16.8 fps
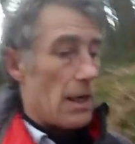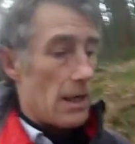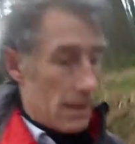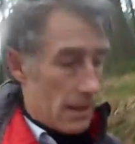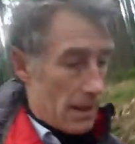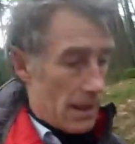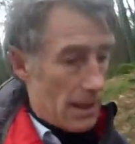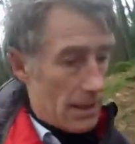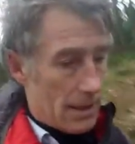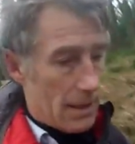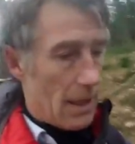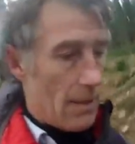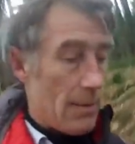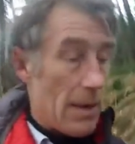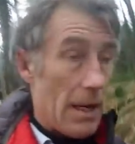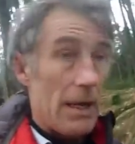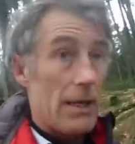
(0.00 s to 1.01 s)
And at that
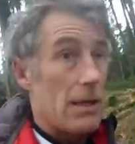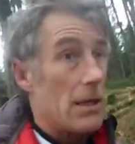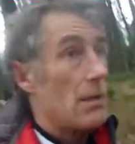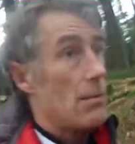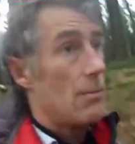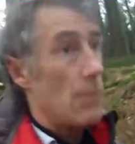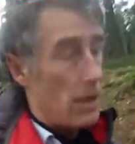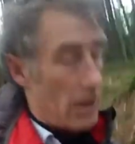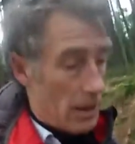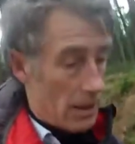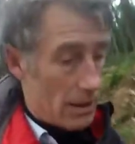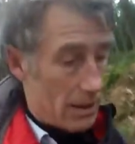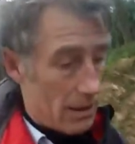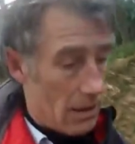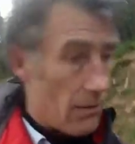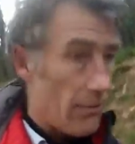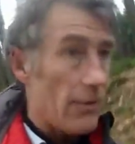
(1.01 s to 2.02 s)
time I had no money, I
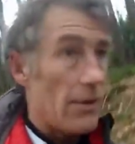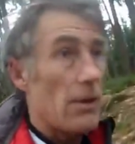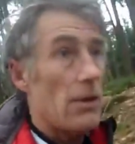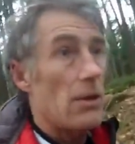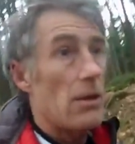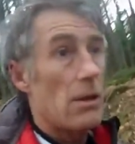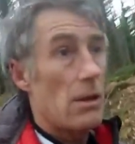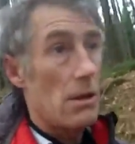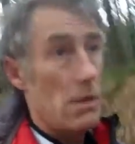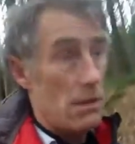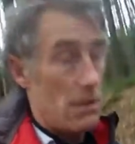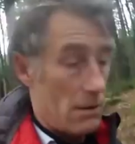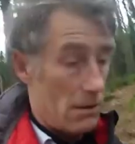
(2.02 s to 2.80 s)
had nothing at all.